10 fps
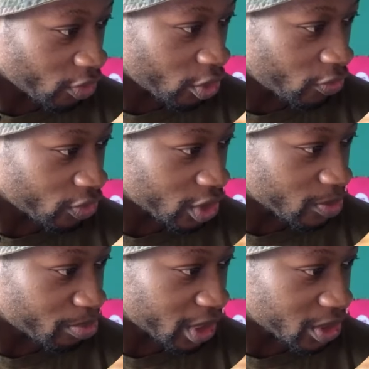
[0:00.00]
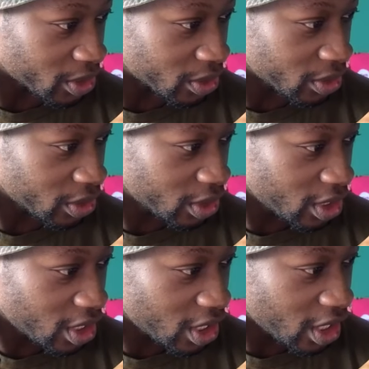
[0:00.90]
over this button,
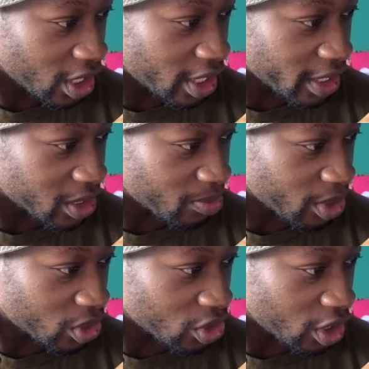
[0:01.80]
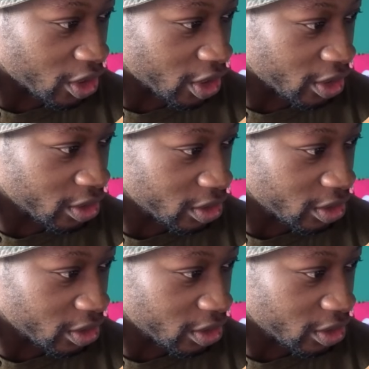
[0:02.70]
it gets a bit darker.